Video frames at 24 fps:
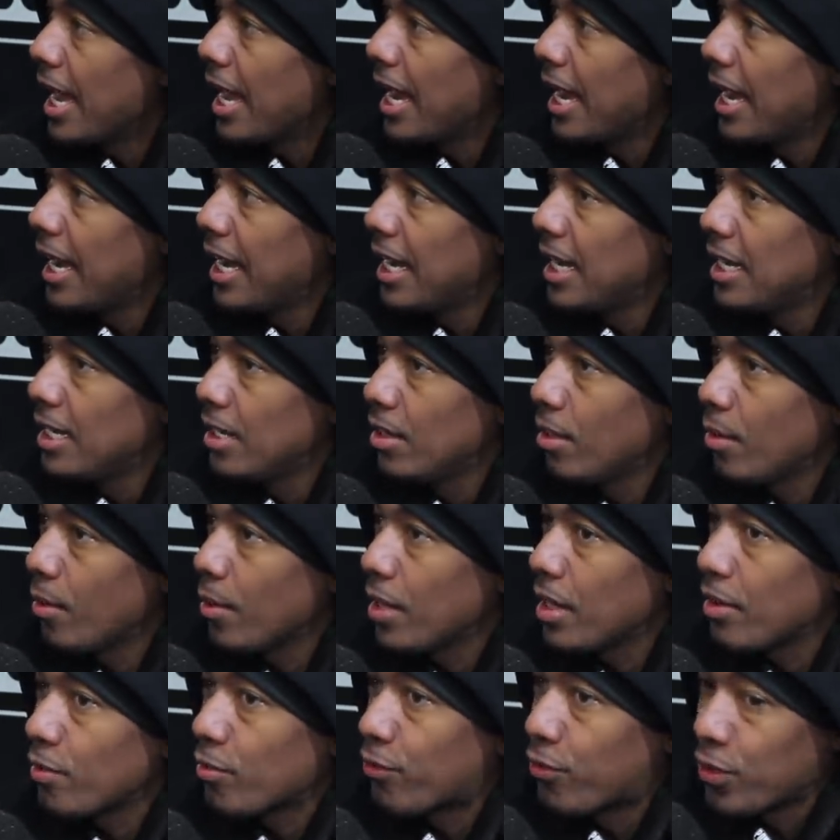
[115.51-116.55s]
And
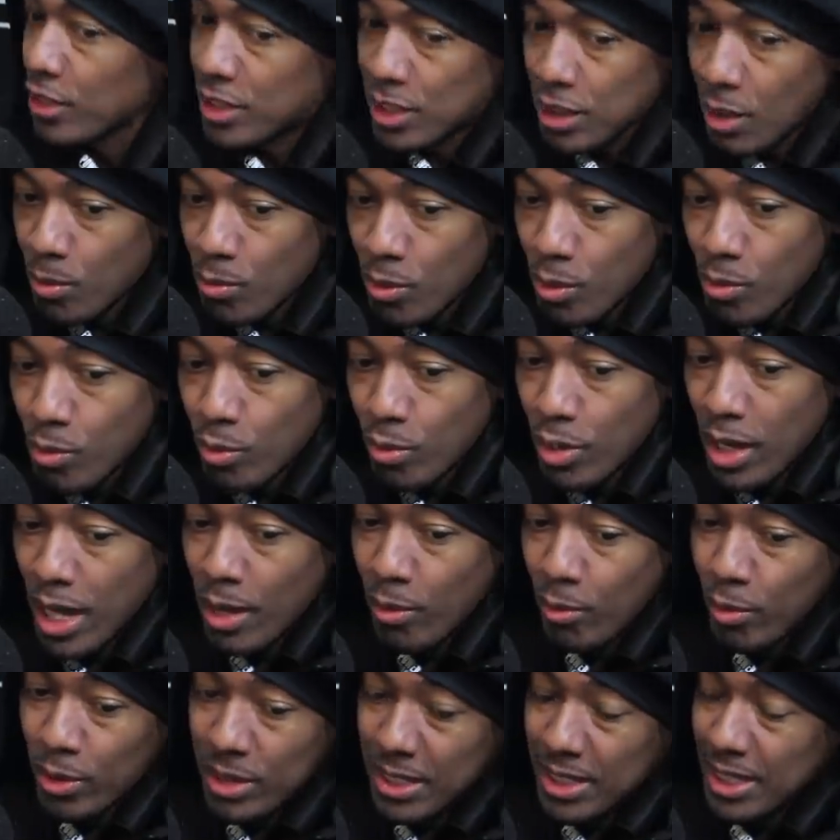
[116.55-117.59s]
for someone
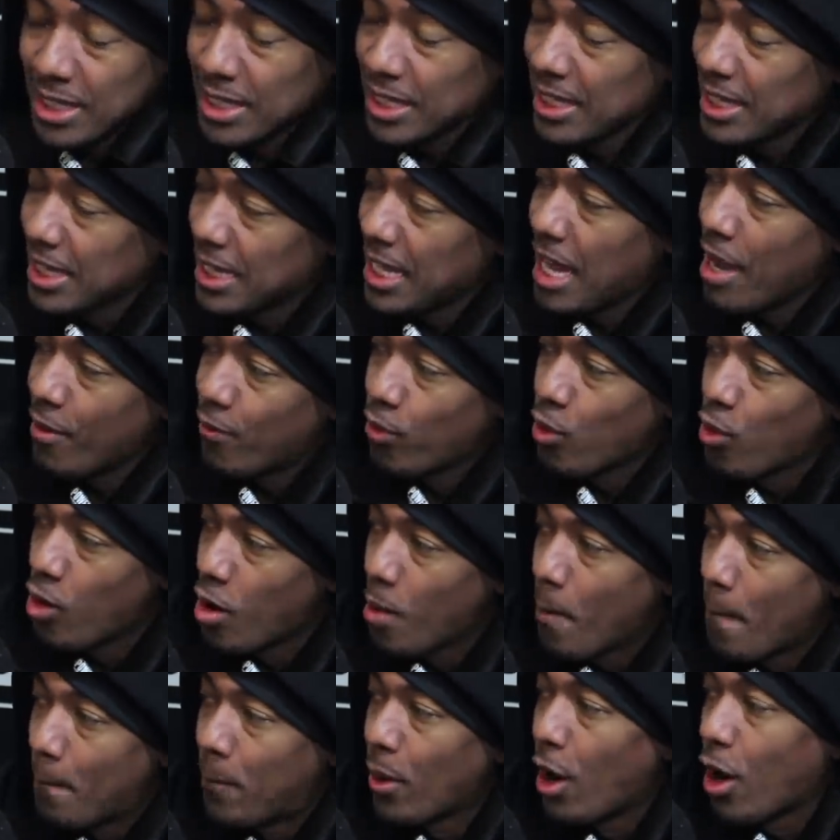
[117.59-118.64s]
with the level
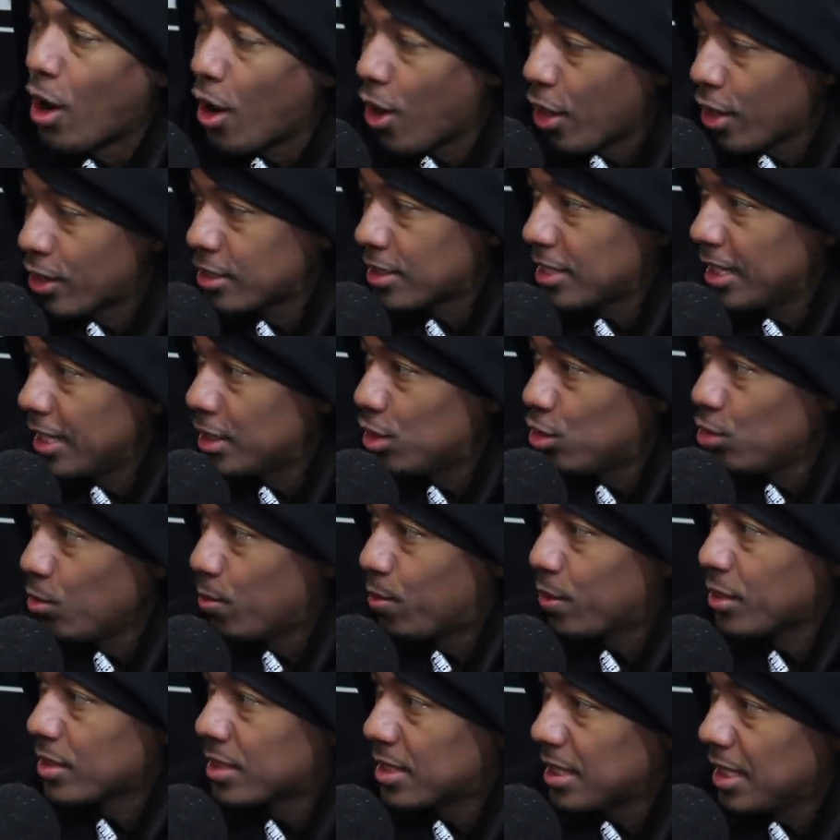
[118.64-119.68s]
of bars that you
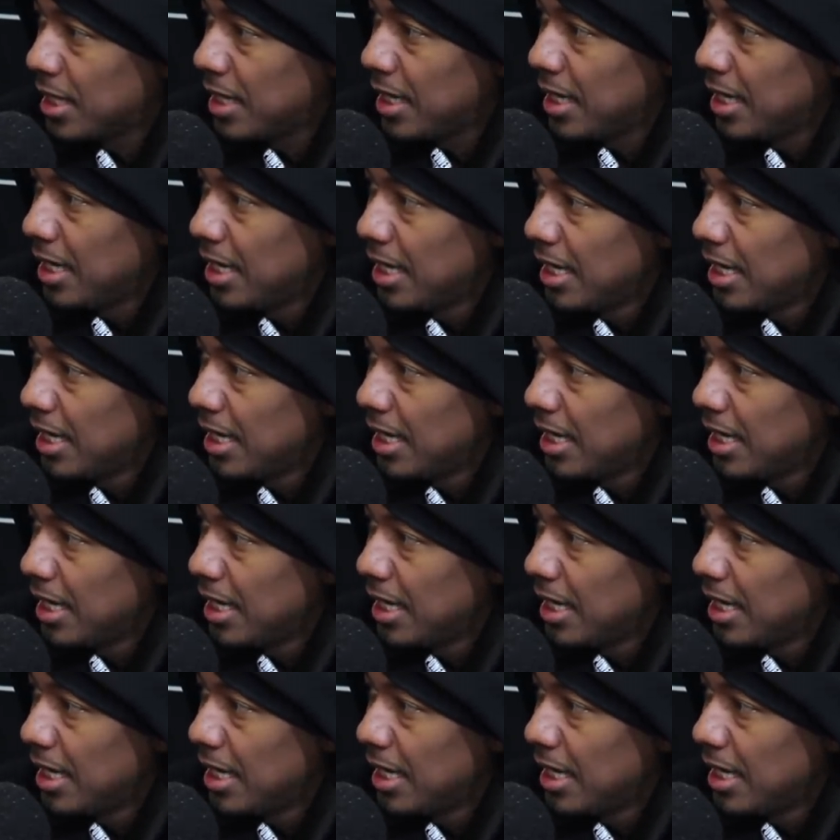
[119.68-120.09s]
present,